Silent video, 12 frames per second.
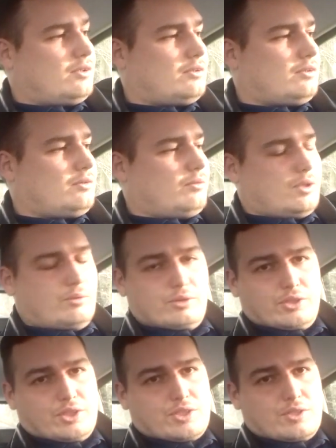well, we'll
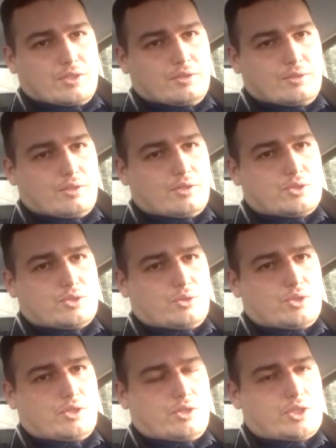just
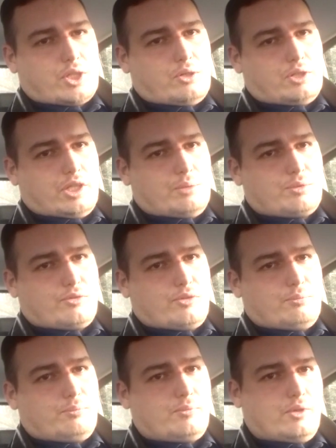source our child labor
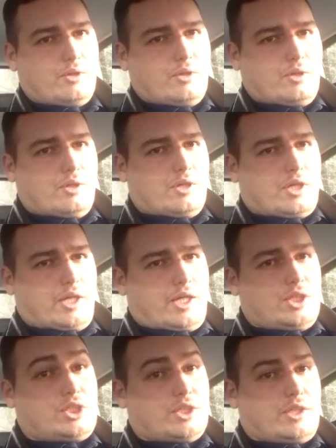from
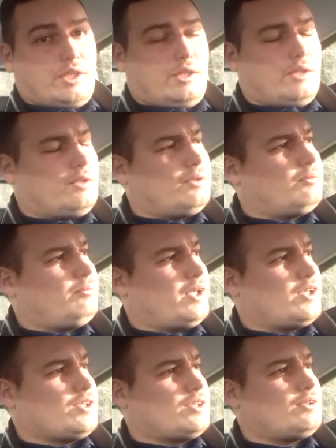Asia then,
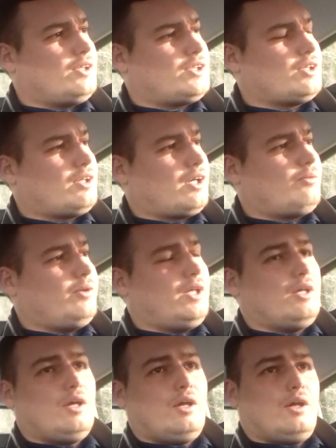because it's not like we
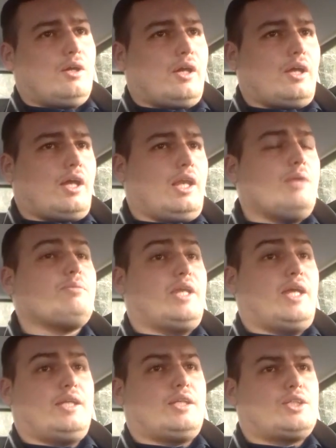
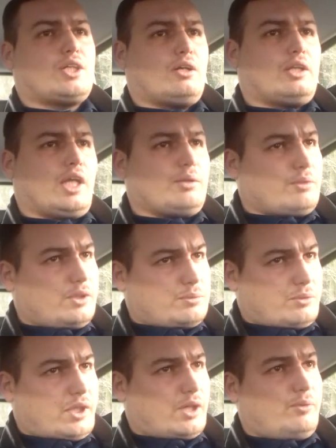eliminated child labor, it's
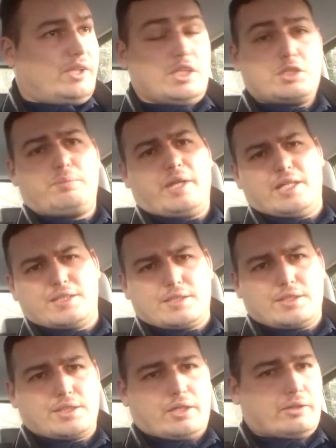more like we displaced
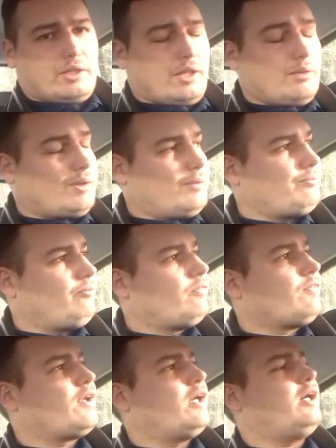child labor.
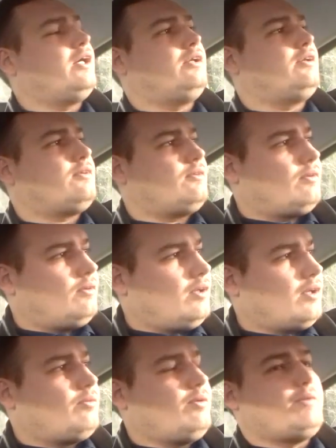And
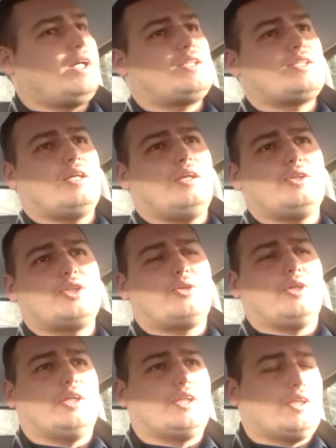like we made
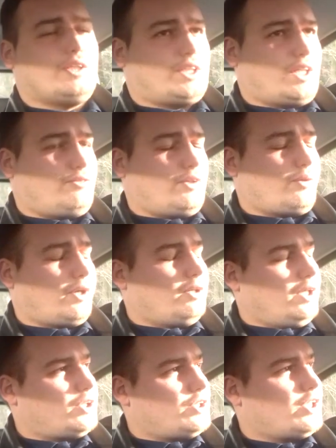industry and safety
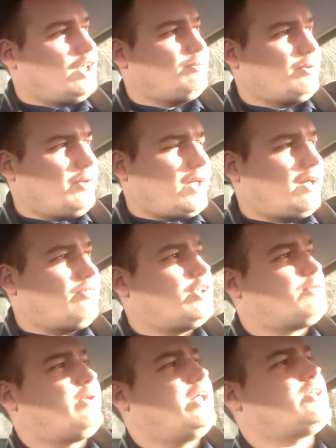regulations here, but we kind of
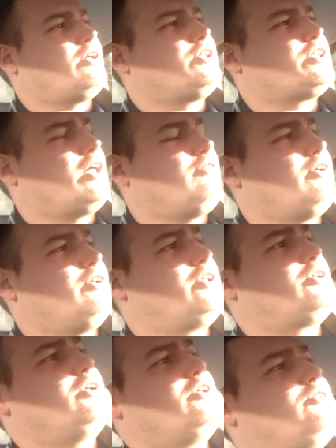displaced unsafe industry